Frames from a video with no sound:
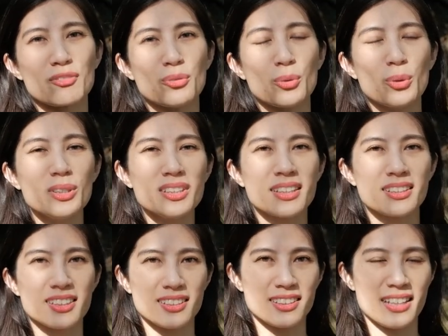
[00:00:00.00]
of war
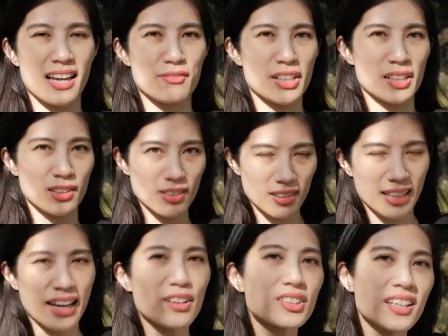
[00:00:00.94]
to have a look
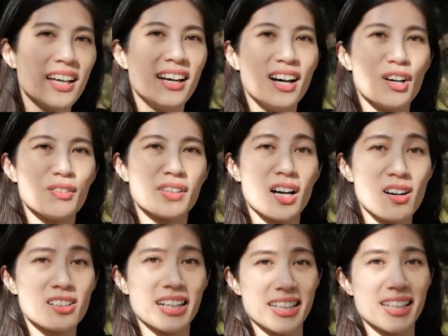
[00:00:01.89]
out over the
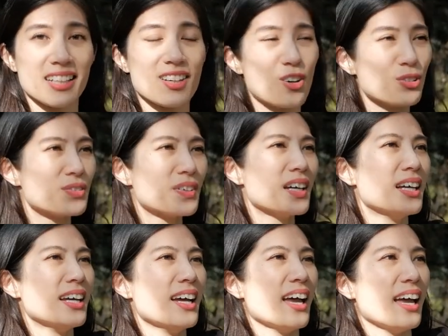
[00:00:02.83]
Hauraki Gulf.
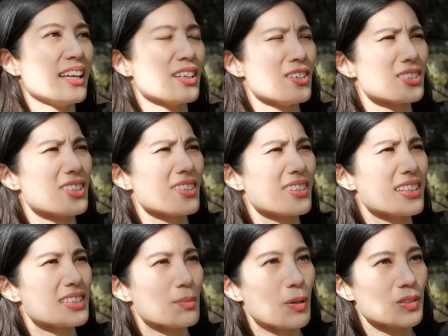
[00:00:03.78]
And also
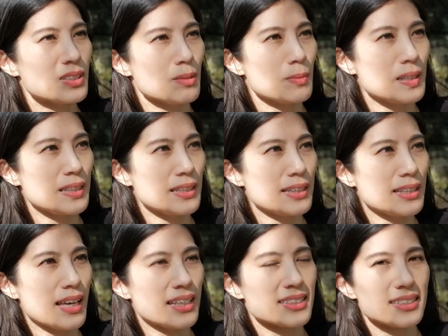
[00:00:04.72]
there's supposed to
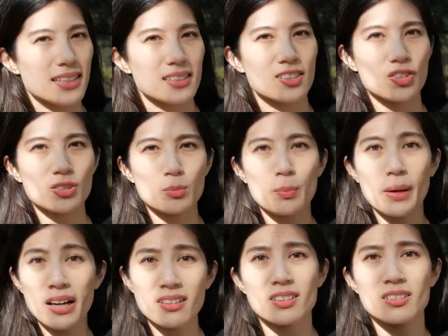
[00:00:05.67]
be ancestral
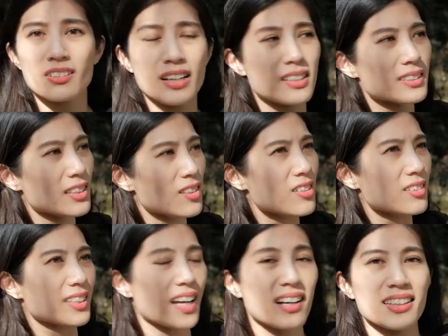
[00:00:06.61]
burial grounds
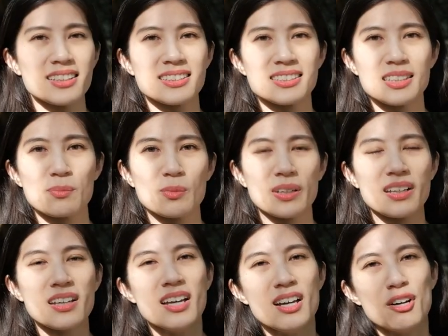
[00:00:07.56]
along the island
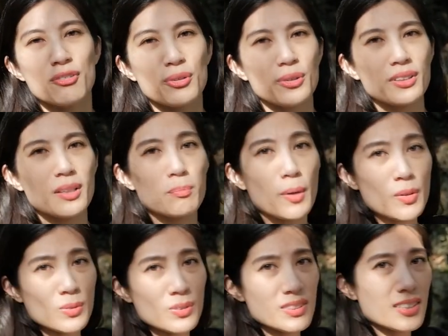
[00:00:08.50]
somewhere for the
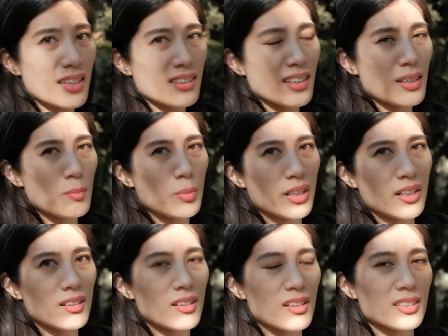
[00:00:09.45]
bones that they bring
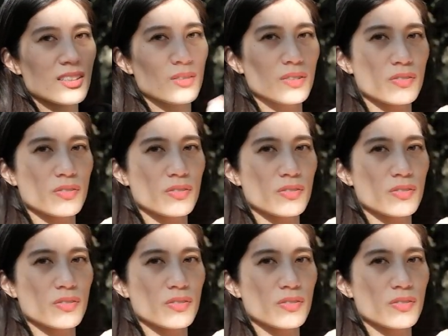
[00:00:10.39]
across over